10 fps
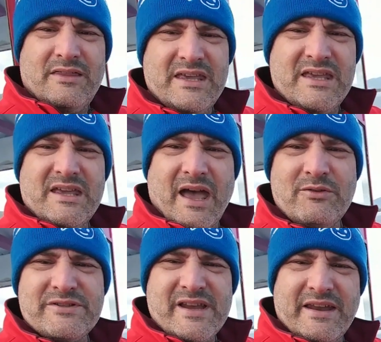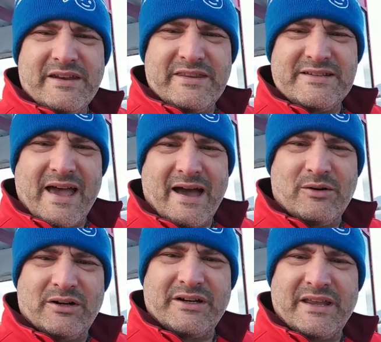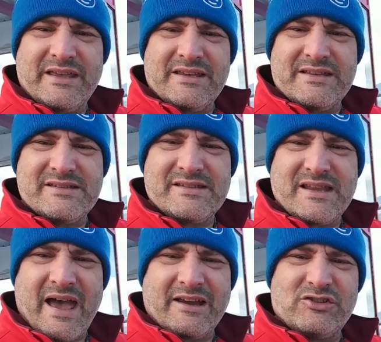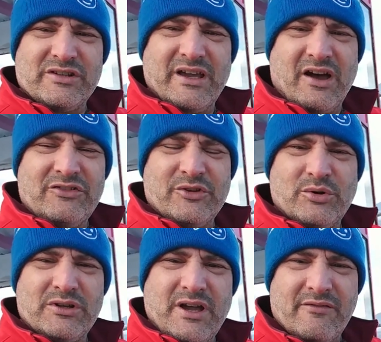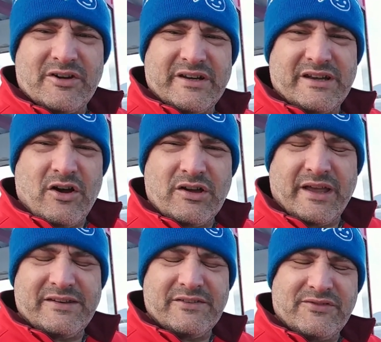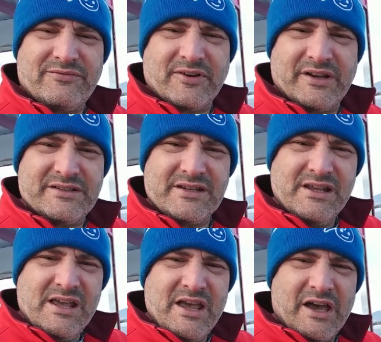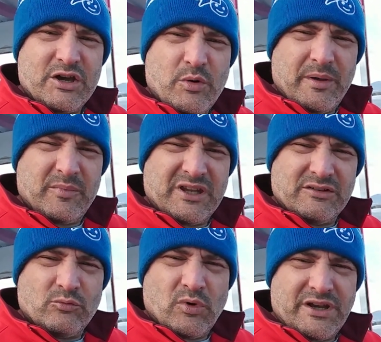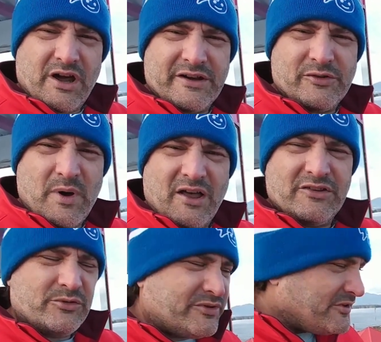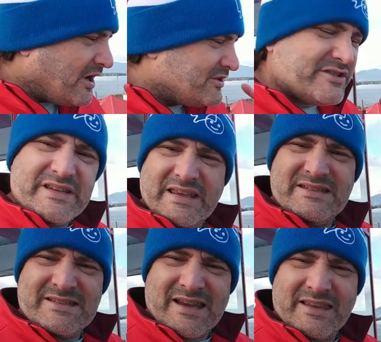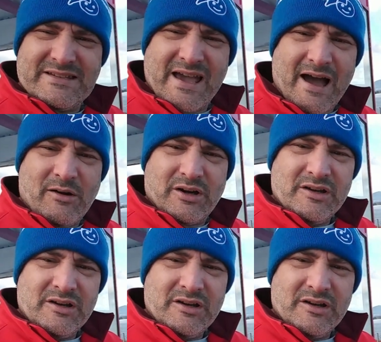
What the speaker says: The outside of the tower is actually also covered in all kinds of different equipment and whatnot as well. So it's not just inside the tower,